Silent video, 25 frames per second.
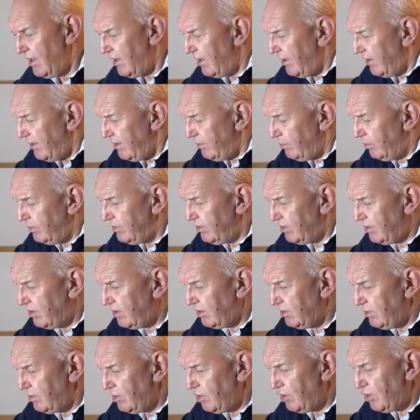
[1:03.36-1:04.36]
I want
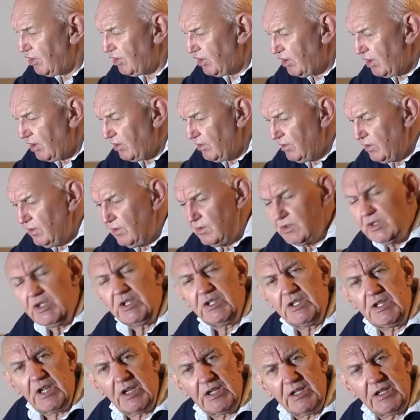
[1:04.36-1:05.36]
to show you
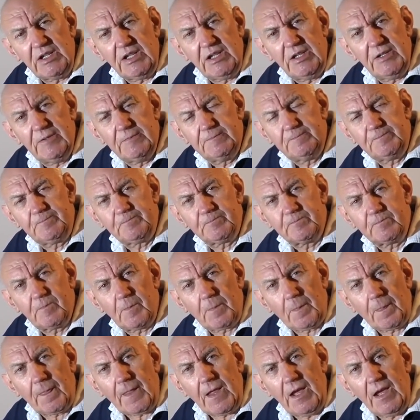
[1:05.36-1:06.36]
today
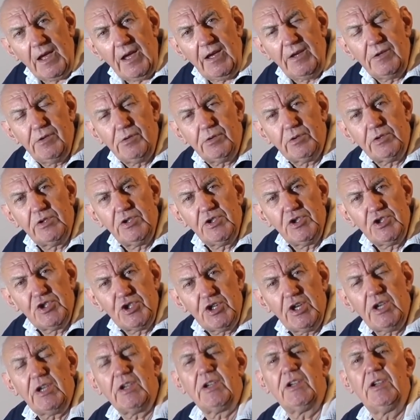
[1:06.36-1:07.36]
how you can
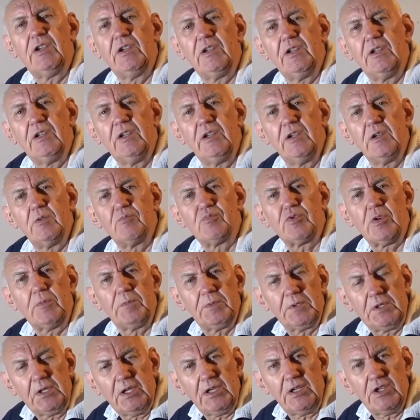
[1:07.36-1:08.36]
check
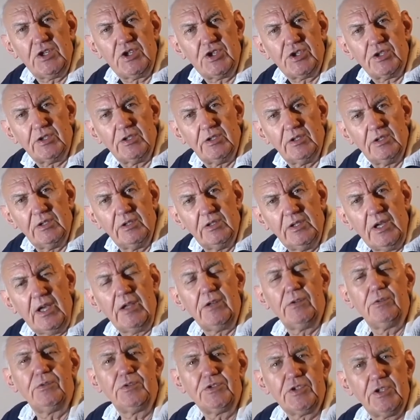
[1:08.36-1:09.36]
propagation
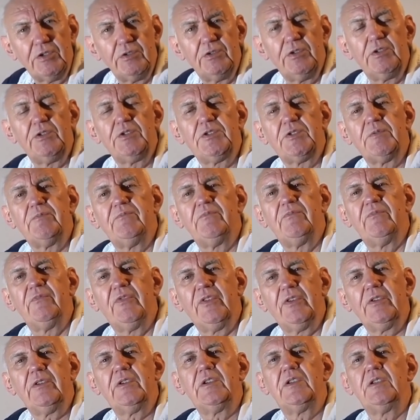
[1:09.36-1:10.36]
and also do some
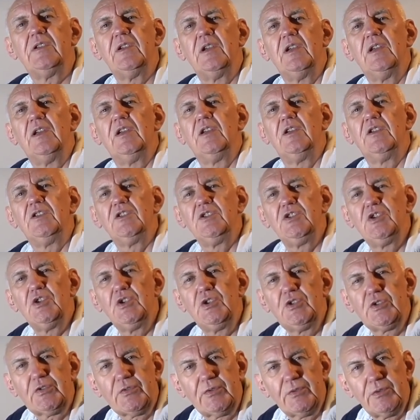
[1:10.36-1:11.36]
very
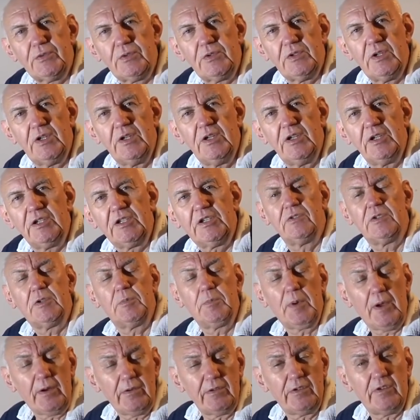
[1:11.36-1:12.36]
useful
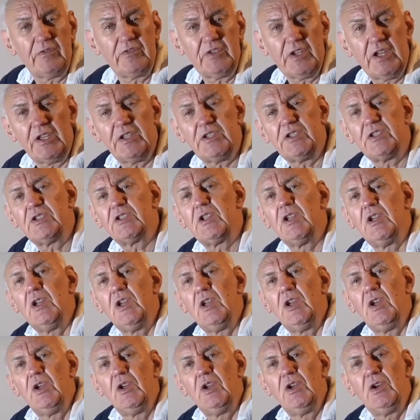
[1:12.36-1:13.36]
comparative tests
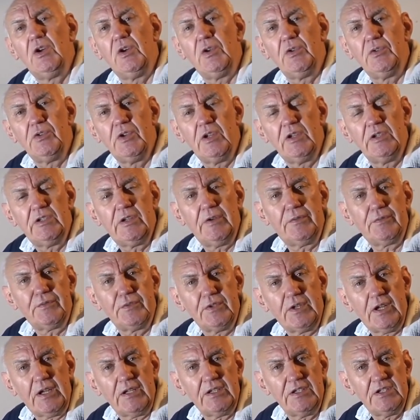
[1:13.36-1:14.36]
on
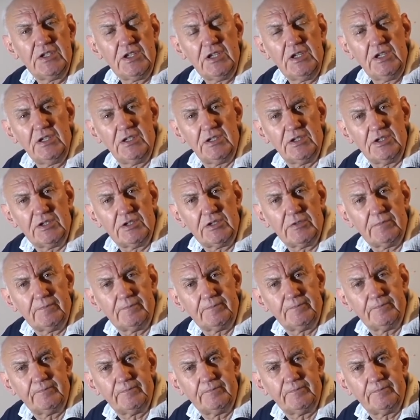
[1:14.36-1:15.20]
different antennas.